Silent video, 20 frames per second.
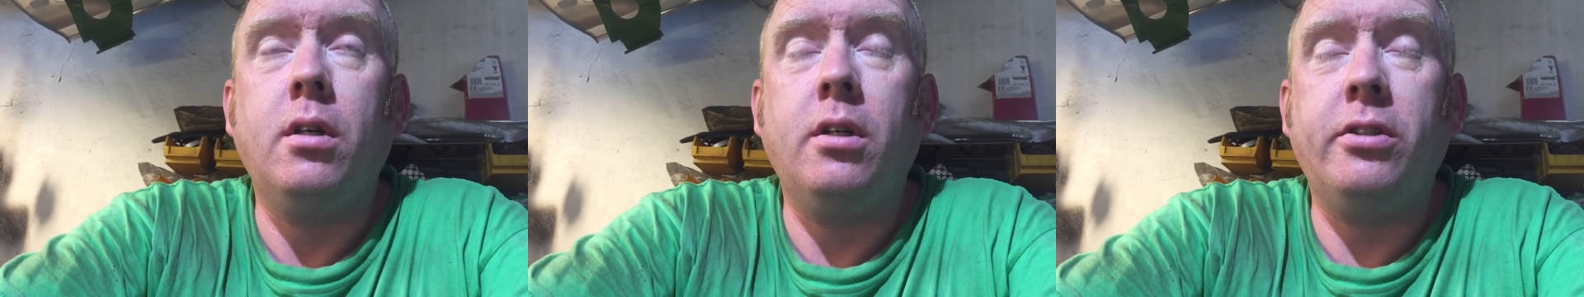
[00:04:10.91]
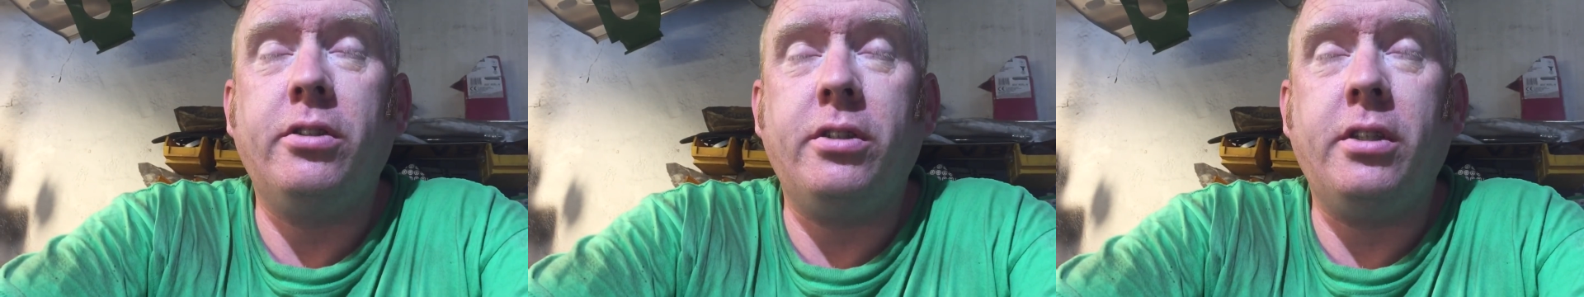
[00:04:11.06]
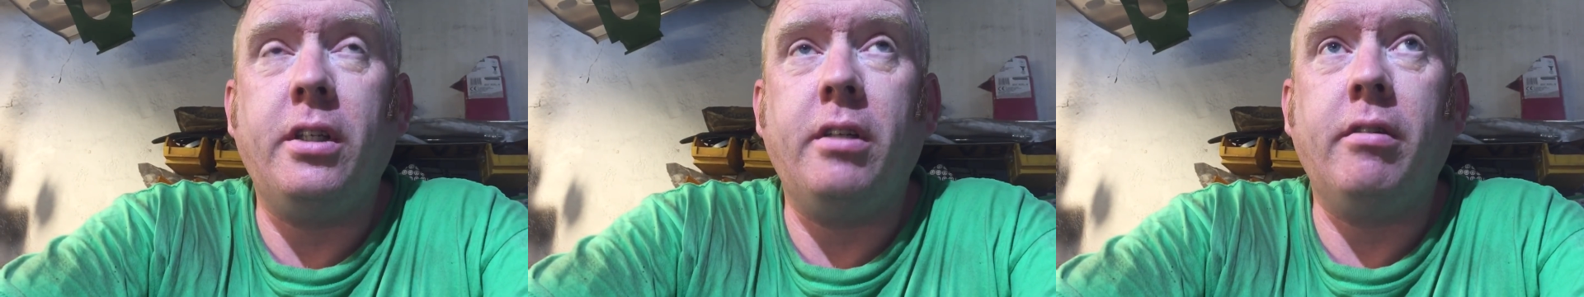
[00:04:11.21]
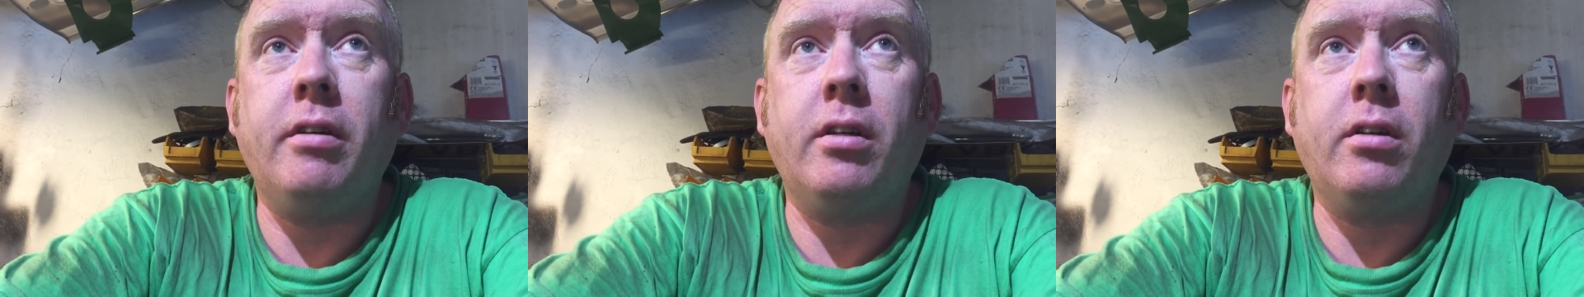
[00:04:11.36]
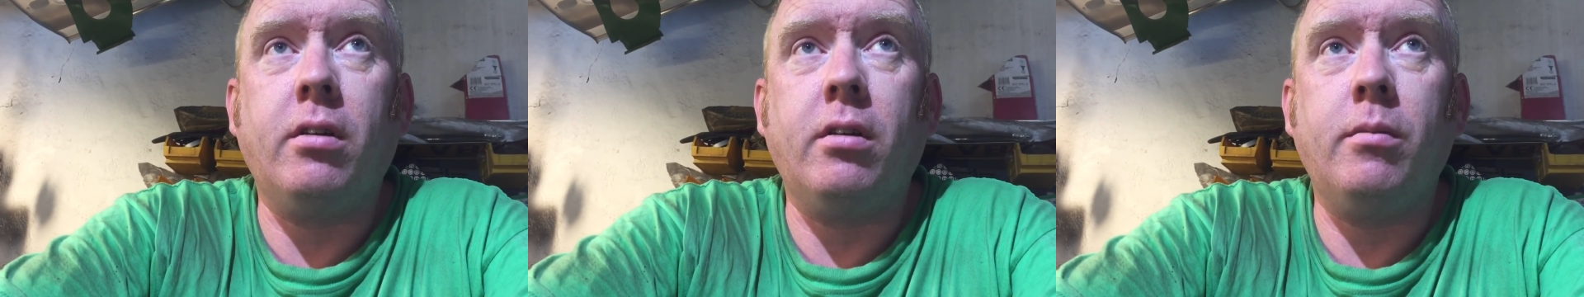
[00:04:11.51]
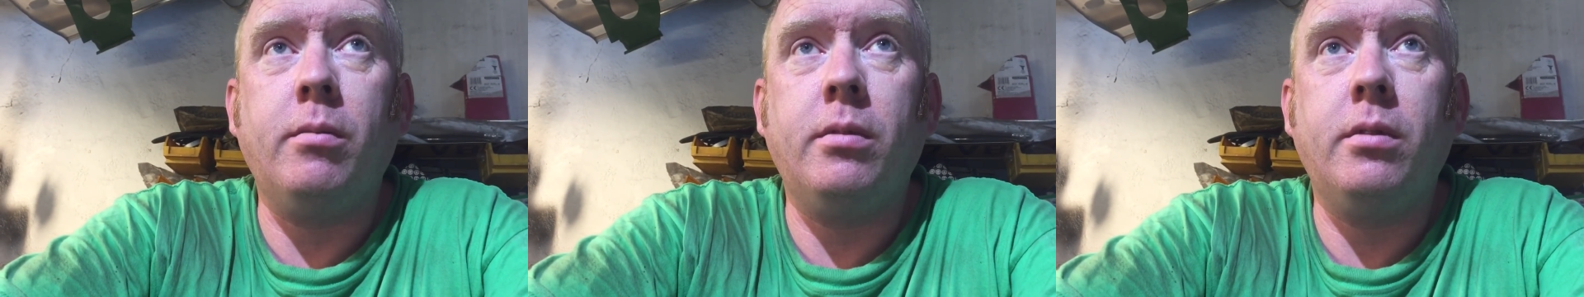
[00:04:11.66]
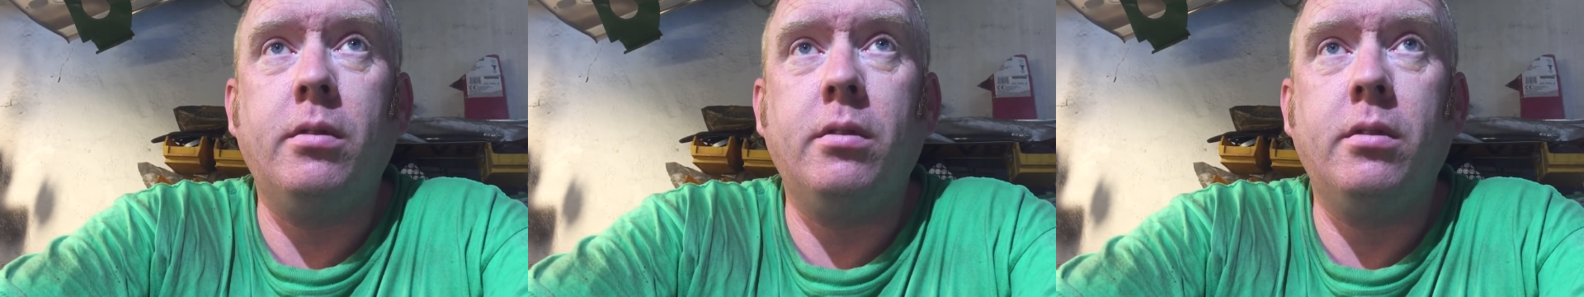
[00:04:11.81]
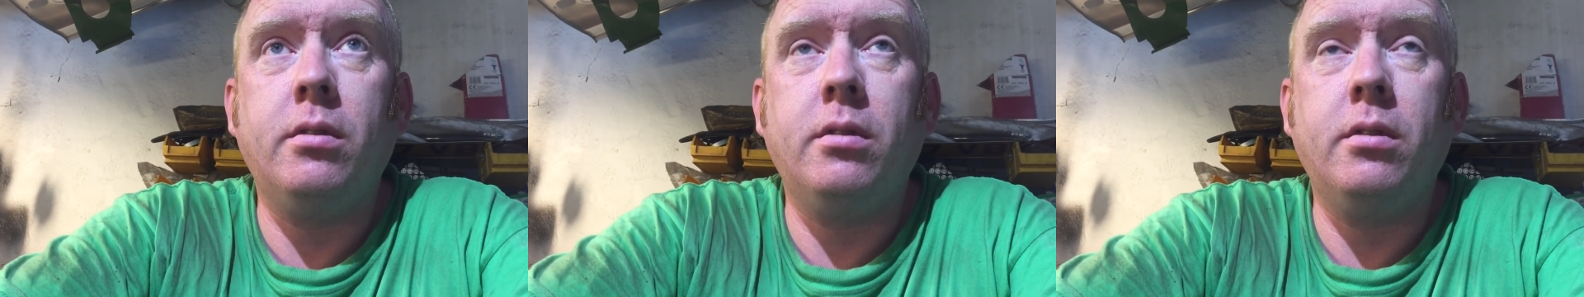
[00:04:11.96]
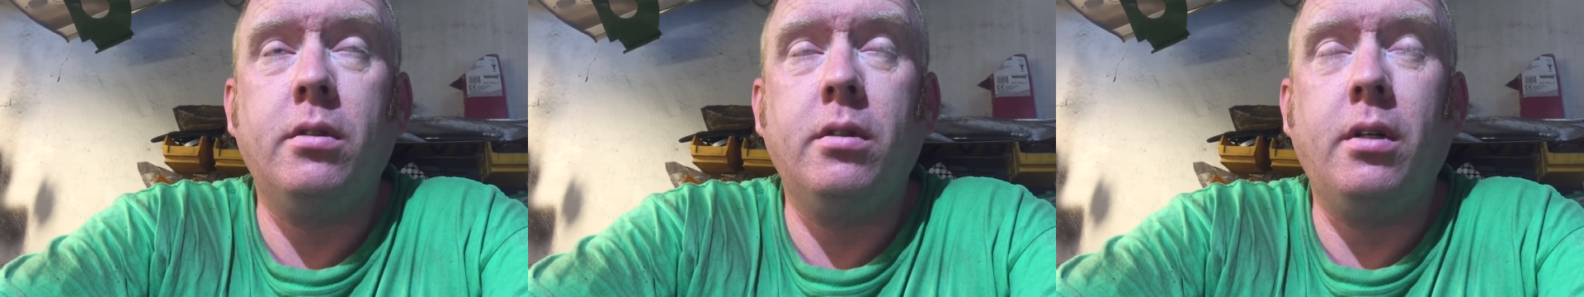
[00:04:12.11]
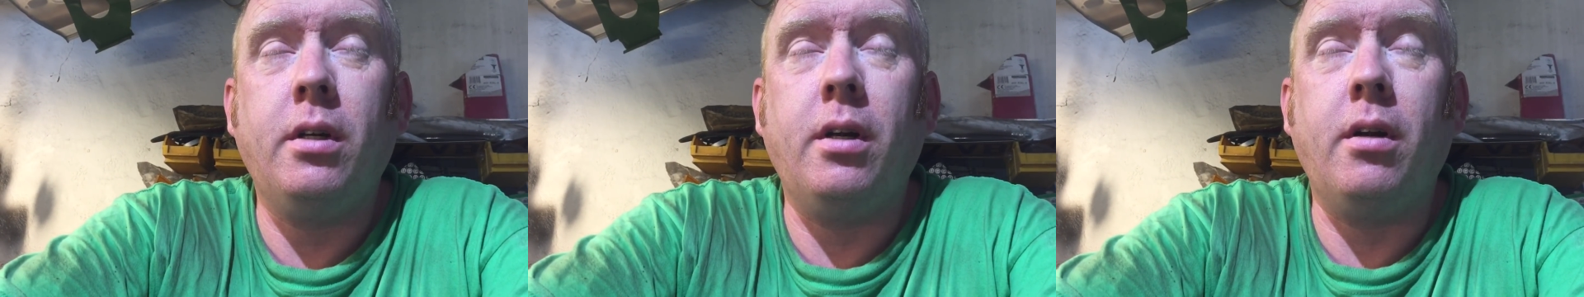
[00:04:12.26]
a steering column
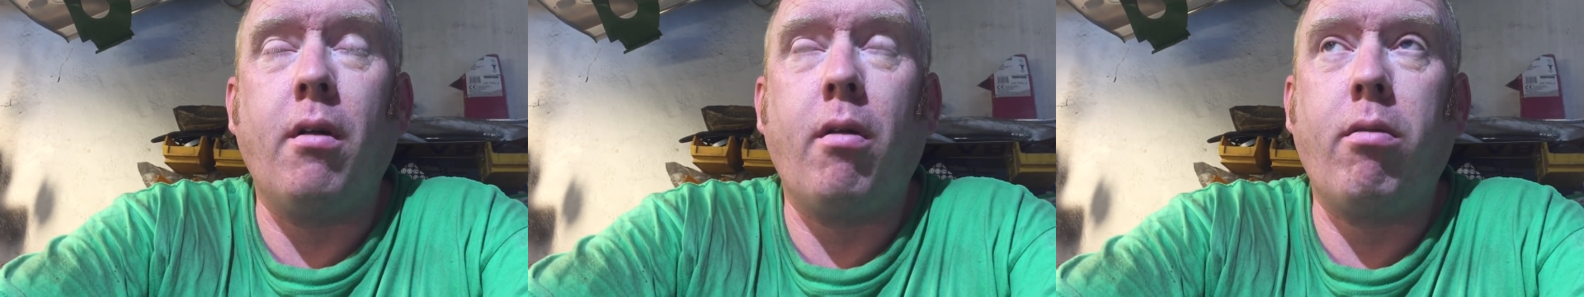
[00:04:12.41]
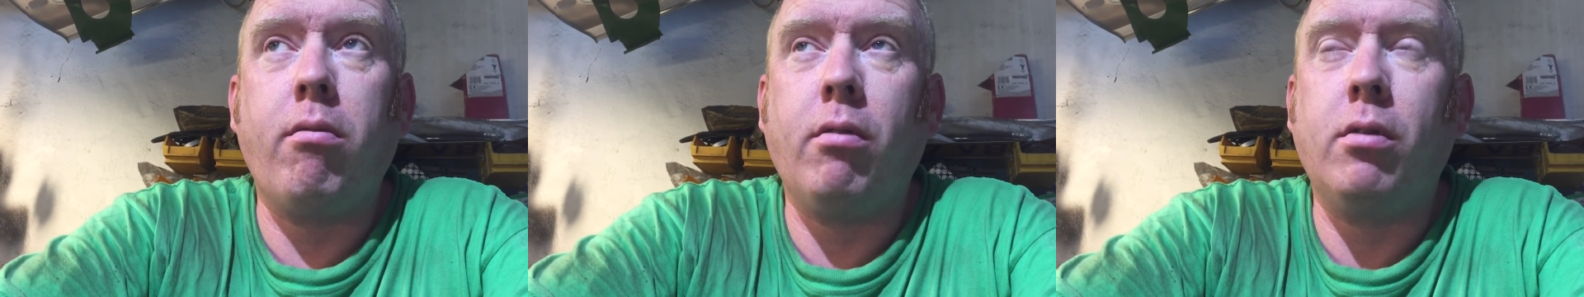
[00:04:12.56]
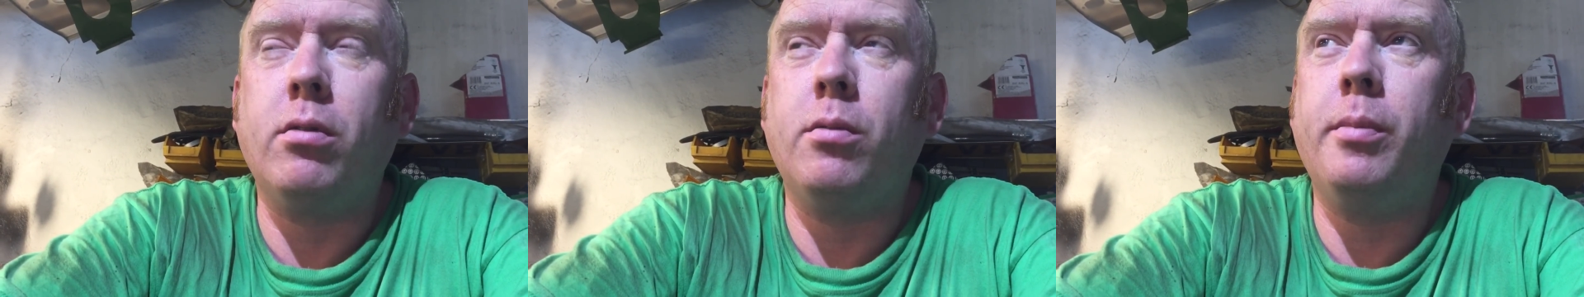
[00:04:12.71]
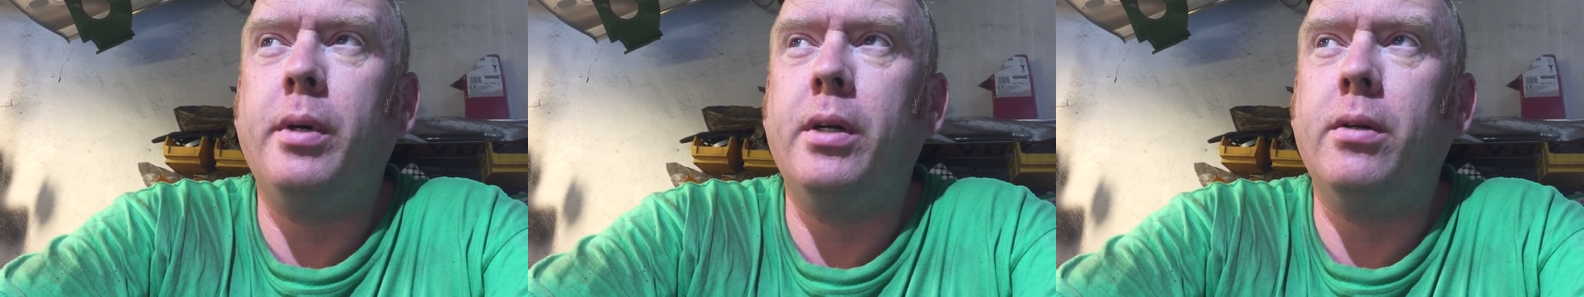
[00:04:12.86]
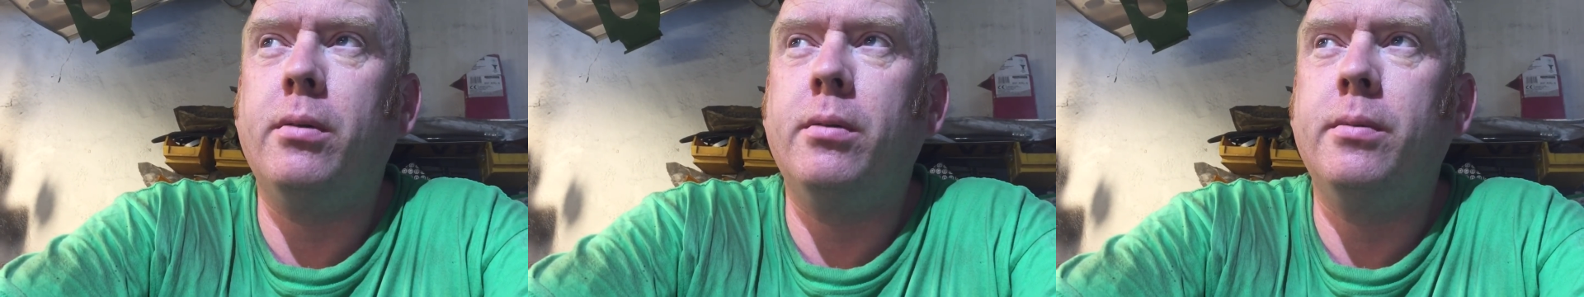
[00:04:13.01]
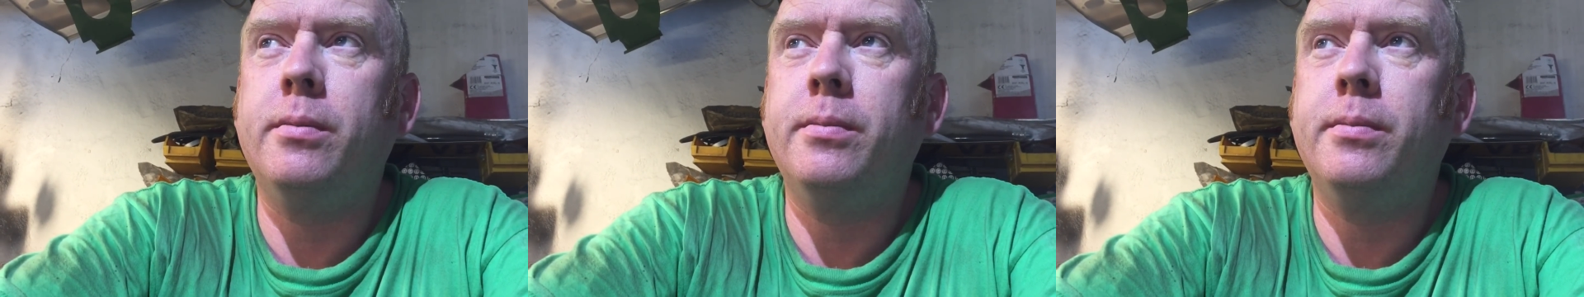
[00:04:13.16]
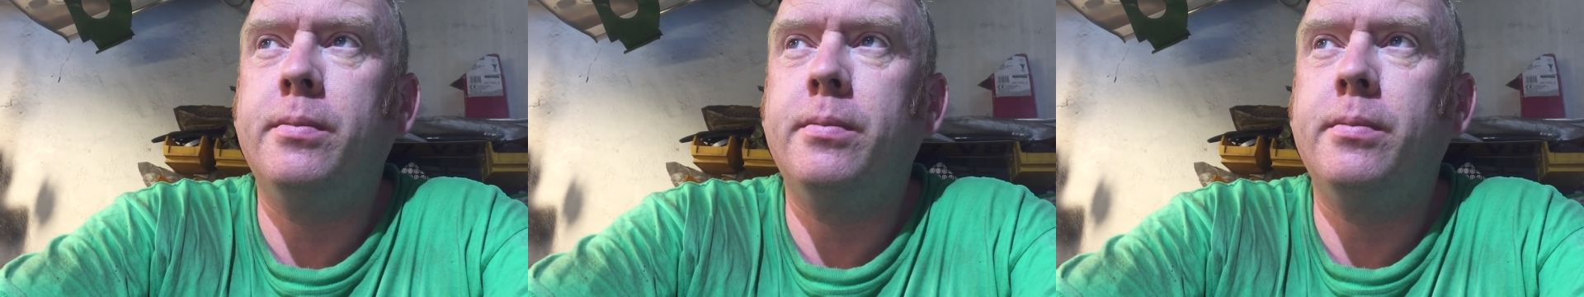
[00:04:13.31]
and a throttle pedal